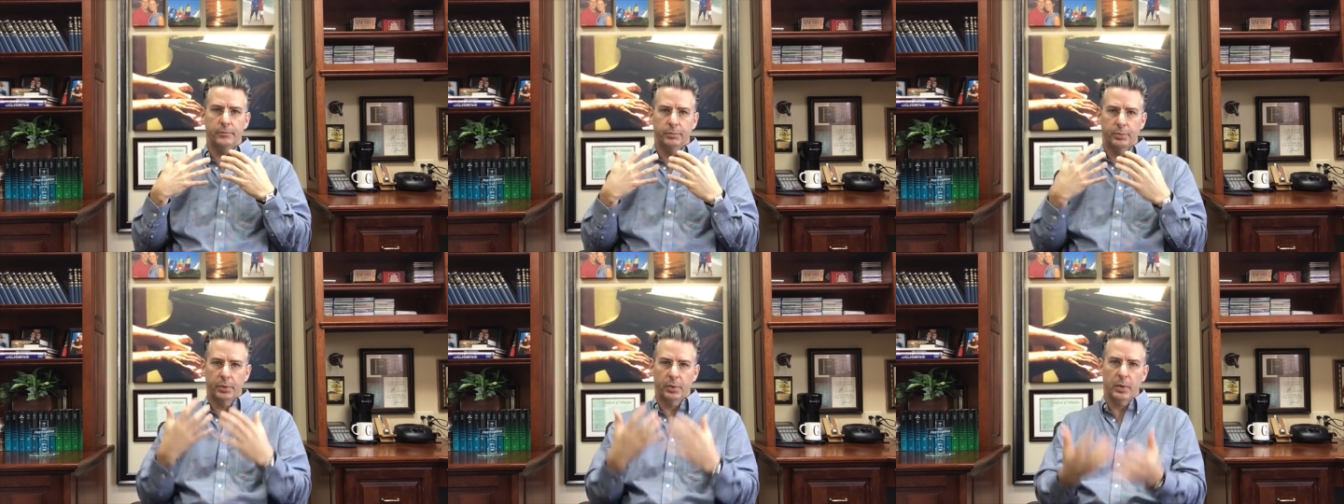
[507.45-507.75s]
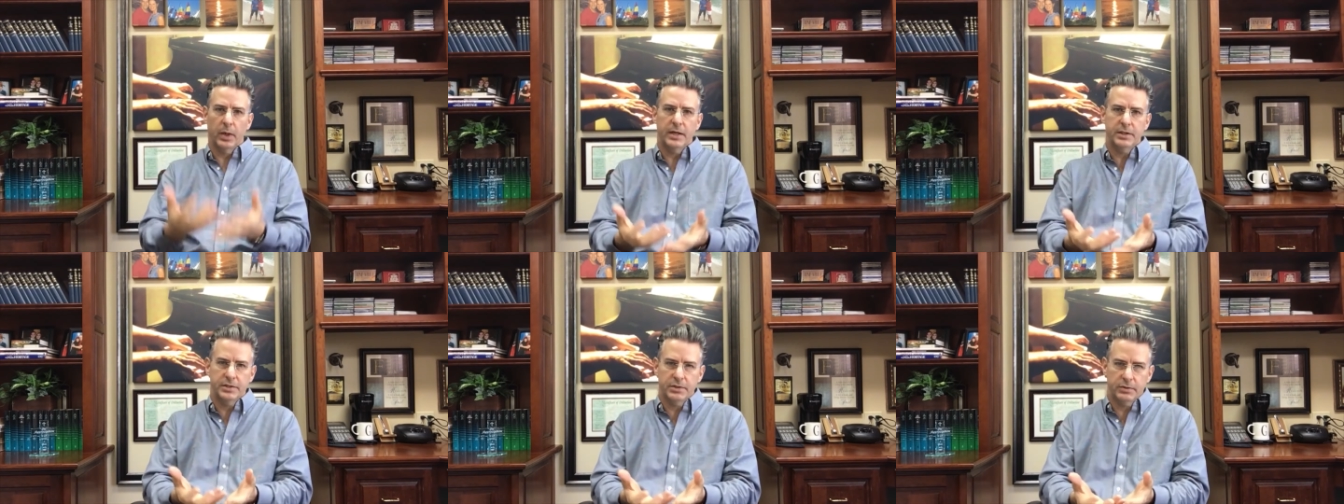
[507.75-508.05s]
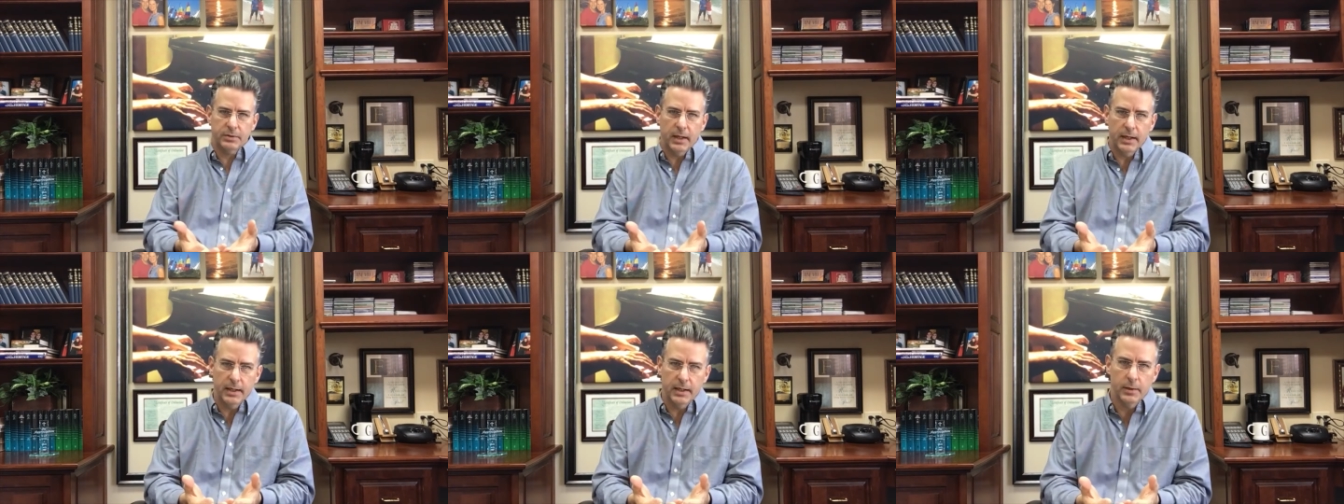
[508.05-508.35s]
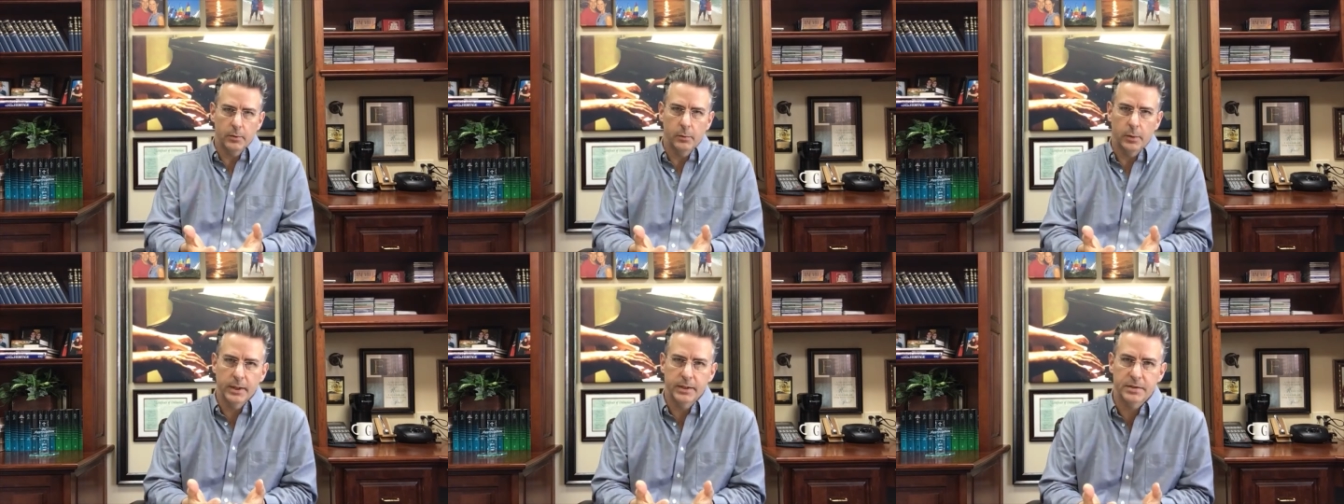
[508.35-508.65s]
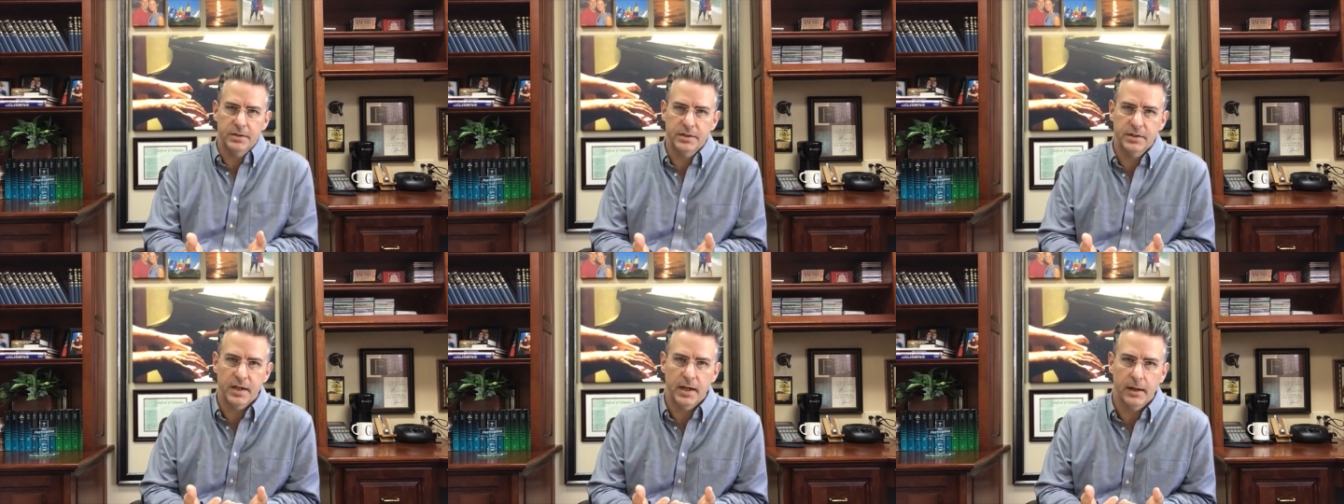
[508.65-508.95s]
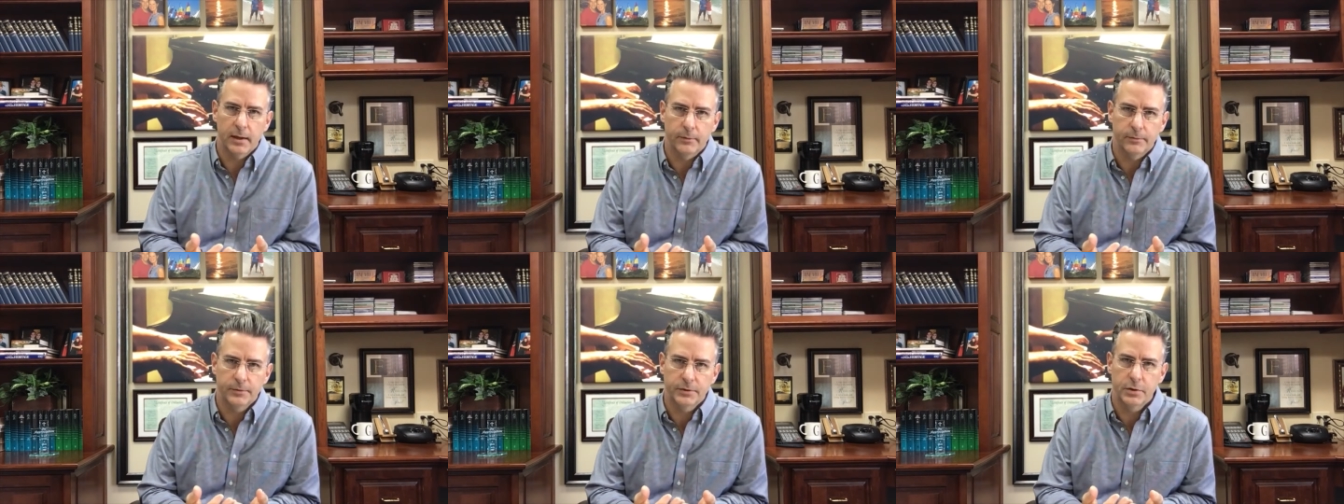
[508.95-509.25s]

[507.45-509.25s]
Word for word: prostrating oneself.